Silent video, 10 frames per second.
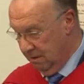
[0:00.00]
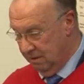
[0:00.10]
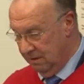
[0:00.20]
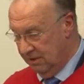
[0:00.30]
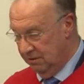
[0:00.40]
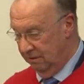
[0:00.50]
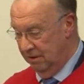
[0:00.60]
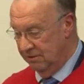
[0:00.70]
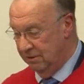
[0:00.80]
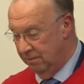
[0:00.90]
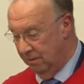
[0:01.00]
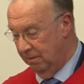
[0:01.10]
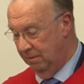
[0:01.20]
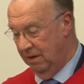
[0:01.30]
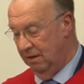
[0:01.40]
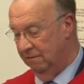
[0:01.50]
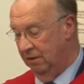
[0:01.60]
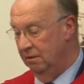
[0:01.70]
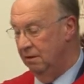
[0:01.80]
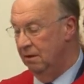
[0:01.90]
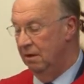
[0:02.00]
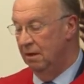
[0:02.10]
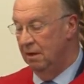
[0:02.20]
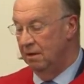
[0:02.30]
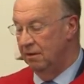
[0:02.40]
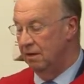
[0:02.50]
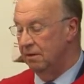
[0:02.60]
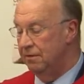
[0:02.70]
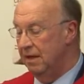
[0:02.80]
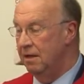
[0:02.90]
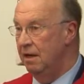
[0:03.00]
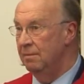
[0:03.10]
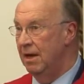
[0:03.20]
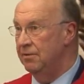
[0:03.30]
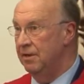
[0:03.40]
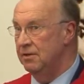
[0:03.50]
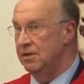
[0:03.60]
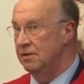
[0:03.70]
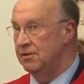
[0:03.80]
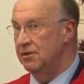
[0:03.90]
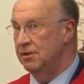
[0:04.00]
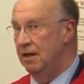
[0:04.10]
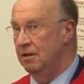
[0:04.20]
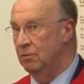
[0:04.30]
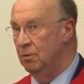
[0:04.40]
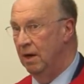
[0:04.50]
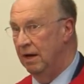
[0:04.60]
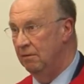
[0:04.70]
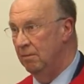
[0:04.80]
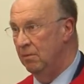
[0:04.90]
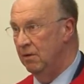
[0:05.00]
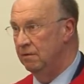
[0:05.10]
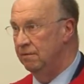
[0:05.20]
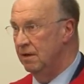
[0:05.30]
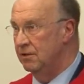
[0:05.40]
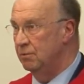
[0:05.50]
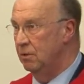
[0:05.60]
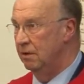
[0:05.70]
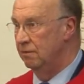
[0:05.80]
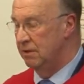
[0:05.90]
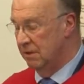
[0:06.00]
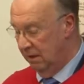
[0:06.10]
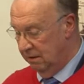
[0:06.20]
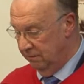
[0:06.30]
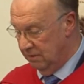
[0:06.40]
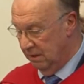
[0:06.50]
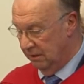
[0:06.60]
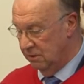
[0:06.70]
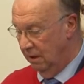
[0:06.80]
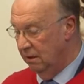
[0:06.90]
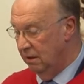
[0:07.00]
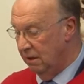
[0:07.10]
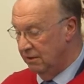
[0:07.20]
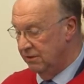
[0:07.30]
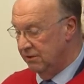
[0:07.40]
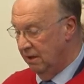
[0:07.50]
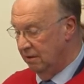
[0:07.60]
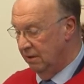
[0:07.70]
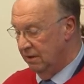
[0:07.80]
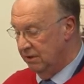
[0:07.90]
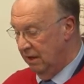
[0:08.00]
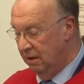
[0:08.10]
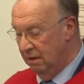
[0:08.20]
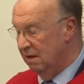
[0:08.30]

This is not news to probably many of you. That thinking about things in a sustainable way, remember the first word of the title of this lecture is sustainability.